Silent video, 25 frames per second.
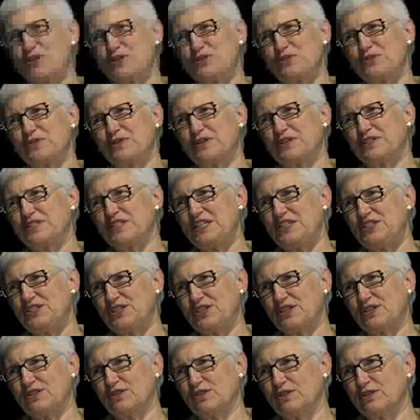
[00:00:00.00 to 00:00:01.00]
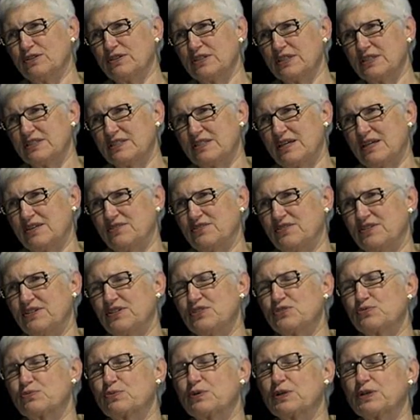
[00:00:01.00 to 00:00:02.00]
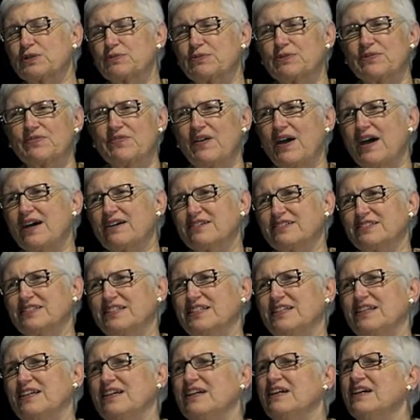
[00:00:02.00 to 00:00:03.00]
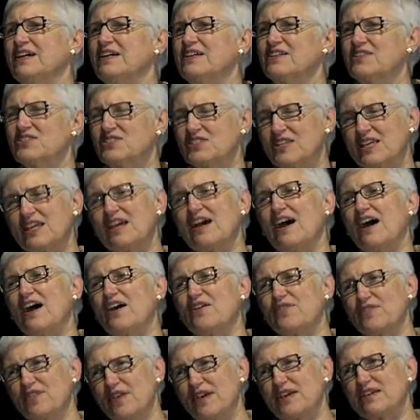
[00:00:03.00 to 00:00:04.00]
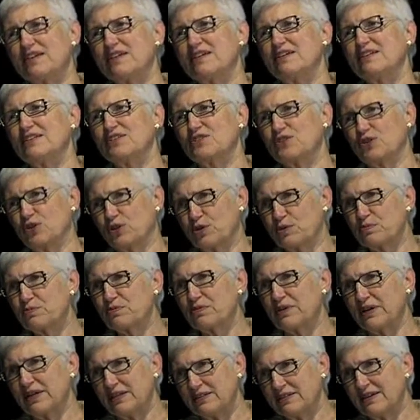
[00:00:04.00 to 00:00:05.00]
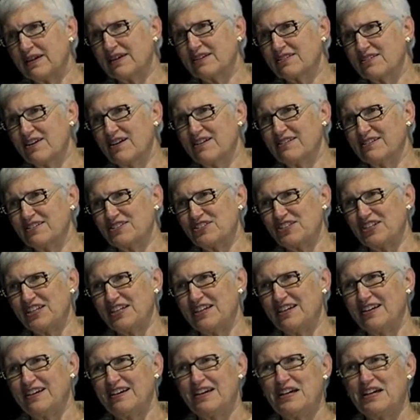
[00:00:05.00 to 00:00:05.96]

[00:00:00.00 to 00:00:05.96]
to do in our Teaching and Learning Center is work with faculty to see how they can incorporate technology.